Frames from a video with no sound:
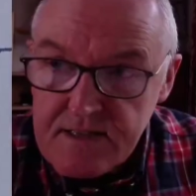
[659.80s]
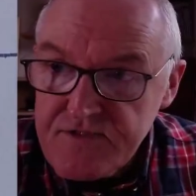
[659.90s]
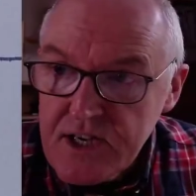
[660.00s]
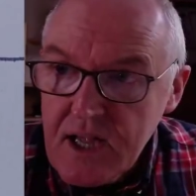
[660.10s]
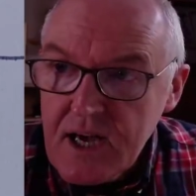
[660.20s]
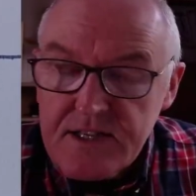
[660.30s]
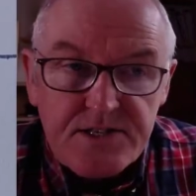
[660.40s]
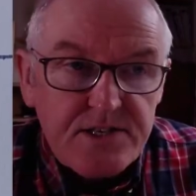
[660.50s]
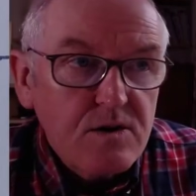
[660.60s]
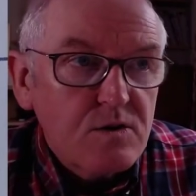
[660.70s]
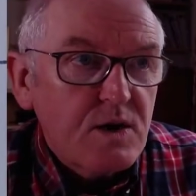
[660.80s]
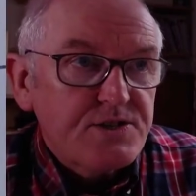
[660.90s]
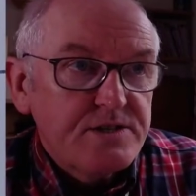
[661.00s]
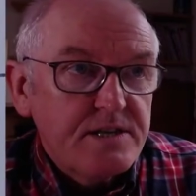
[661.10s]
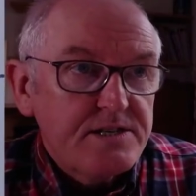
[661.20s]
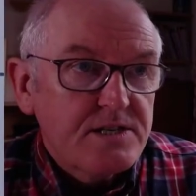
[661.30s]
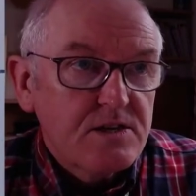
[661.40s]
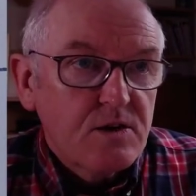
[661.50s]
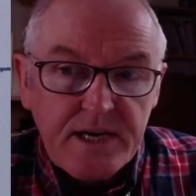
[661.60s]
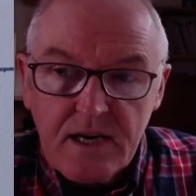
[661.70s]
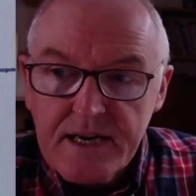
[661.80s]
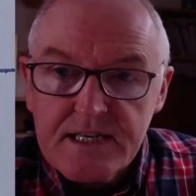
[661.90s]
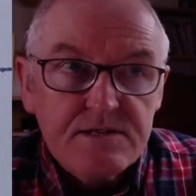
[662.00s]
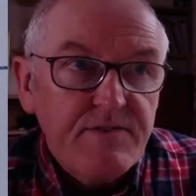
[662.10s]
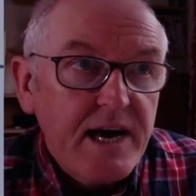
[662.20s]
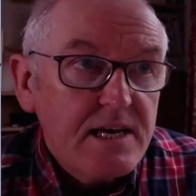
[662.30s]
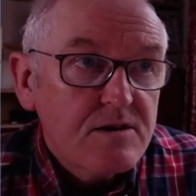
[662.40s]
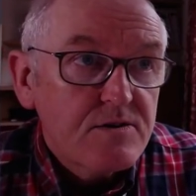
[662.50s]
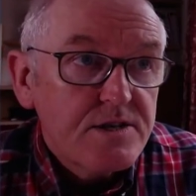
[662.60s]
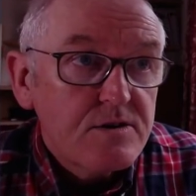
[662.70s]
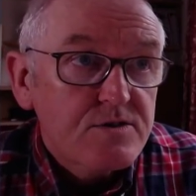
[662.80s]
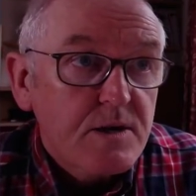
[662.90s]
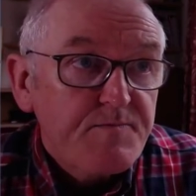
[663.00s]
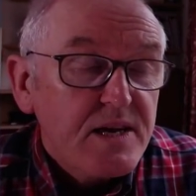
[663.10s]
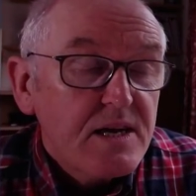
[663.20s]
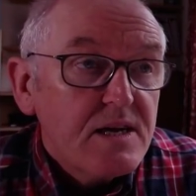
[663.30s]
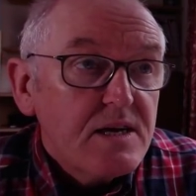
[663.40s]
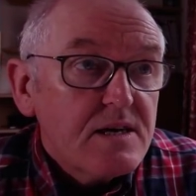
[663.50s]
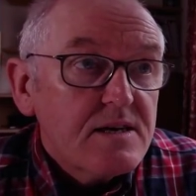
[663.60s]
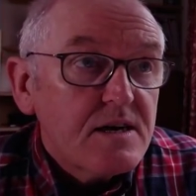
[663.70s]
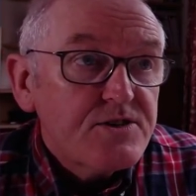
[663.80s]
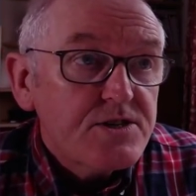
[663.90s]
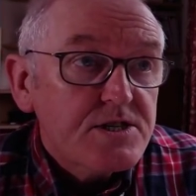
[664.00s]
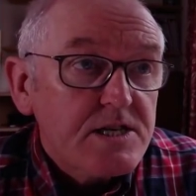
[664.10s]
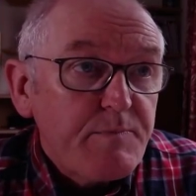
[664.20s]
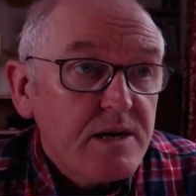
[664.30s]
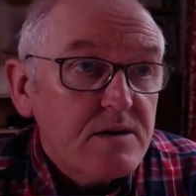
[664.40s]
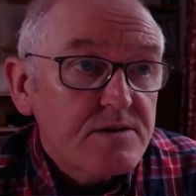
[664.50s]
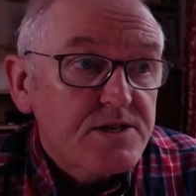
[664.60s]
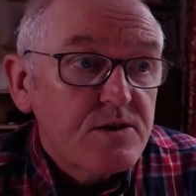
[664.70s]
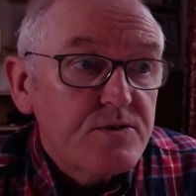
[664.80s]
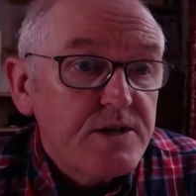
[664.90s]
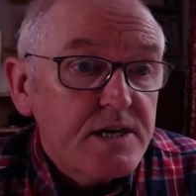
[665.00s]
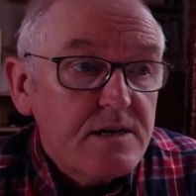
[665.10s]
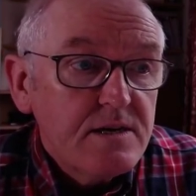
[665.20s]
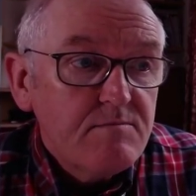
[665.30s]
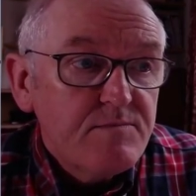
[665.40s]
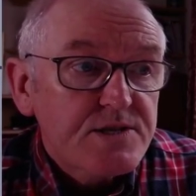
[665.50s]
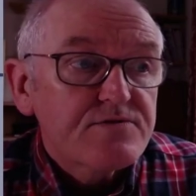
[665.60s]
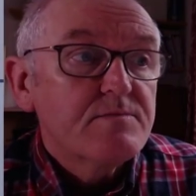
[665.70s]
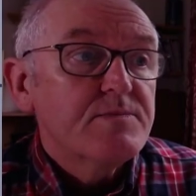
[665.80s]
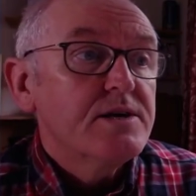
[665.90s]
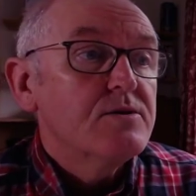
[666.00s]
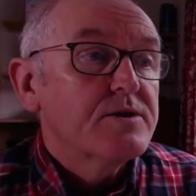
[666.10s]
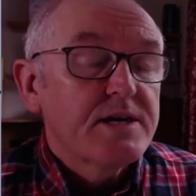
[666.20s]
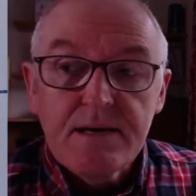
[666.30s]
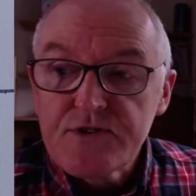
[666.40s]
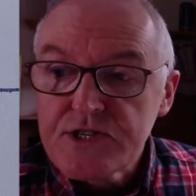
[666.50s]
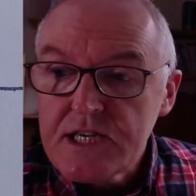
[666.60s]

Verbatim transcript: of July. There's no question that this is looking like it's fairly good news. Now, just skipping on to the numbers from the UK and just